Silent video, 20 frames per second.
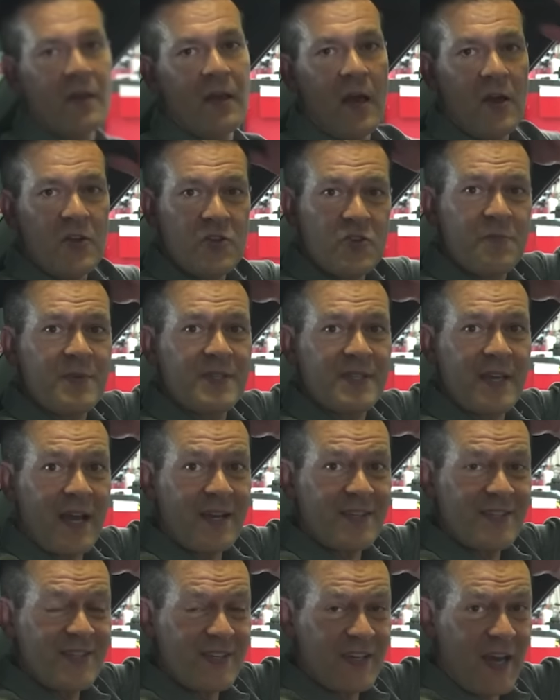Headroom is
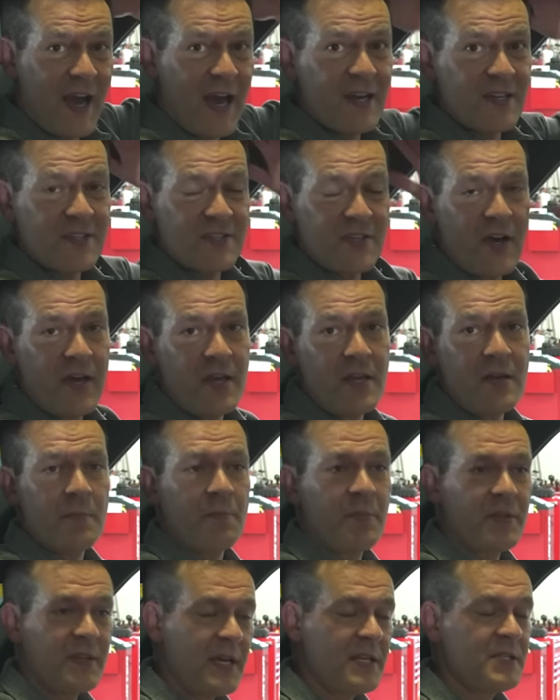actually kind of tight,
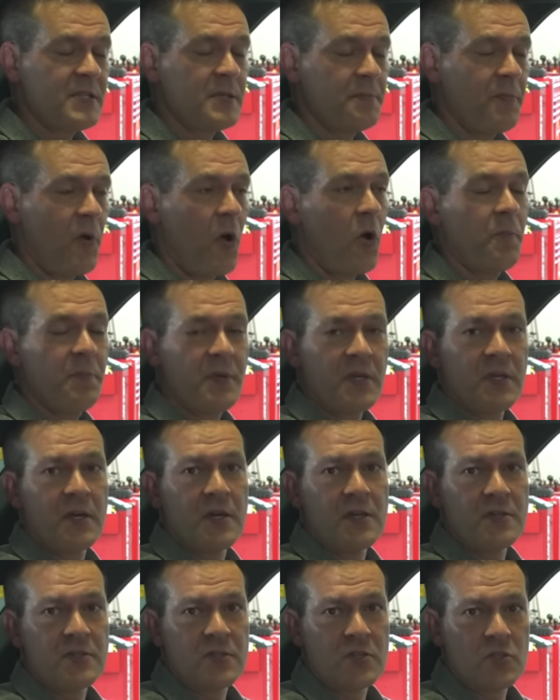but that's in part
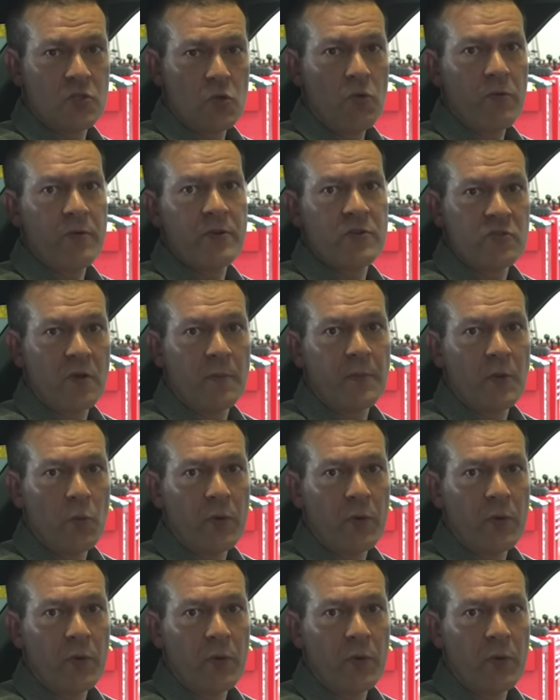because the touring trim